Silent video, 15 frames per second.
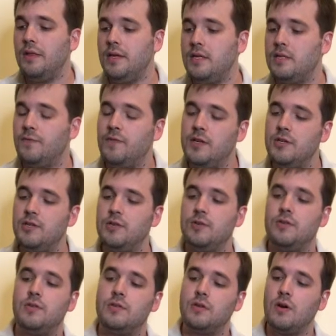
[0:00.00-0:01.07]
these
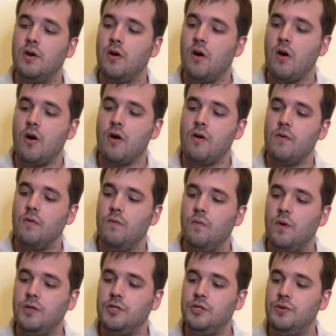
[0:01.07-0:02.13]
features are
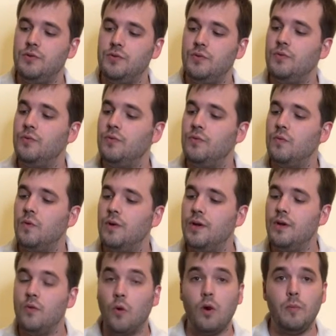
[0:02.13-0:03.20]
what you
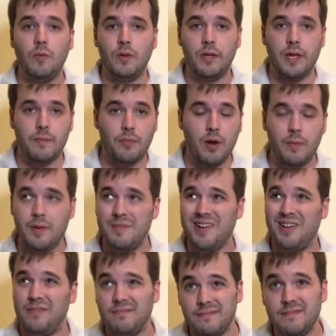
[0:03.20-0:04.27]
would normally, probably
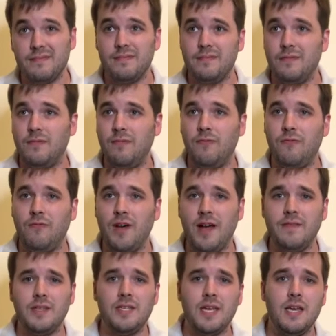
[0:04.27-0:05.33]
about
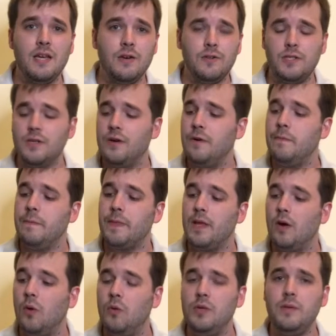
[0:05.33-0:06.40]
5 to 10 years ago,
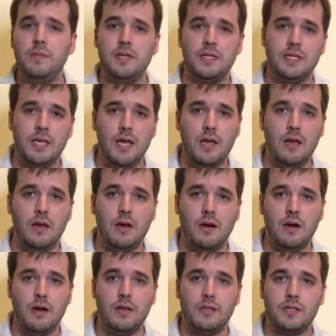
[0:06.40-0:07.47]
only be seeing
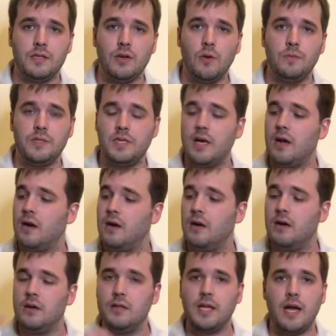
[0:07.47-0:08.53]
on scopes that
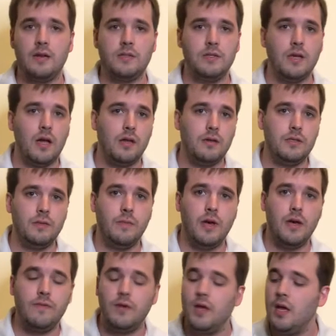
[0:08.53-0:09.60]
are $1,000
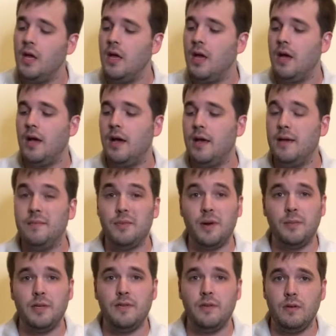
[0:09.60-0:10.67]
above. And
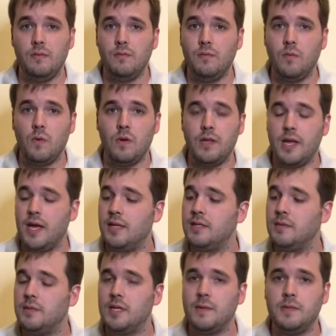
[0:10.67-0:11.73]
probably even more than that.
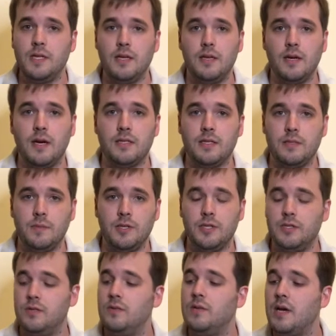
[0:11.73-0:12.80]
Sometimes they'd cost as
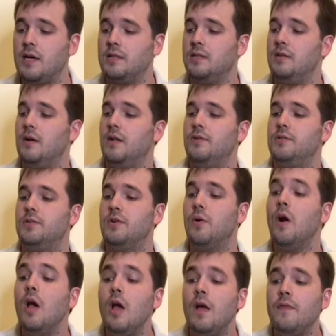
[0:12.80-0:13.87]
much as $2,000.
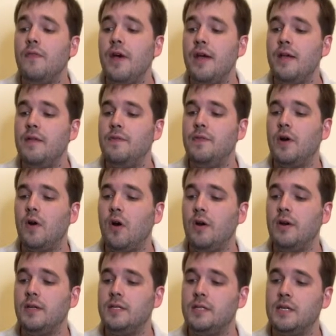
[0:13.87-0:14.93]
So the
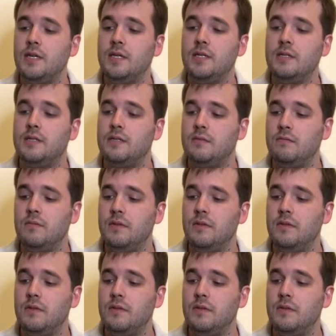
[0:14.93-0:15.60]
Argos is,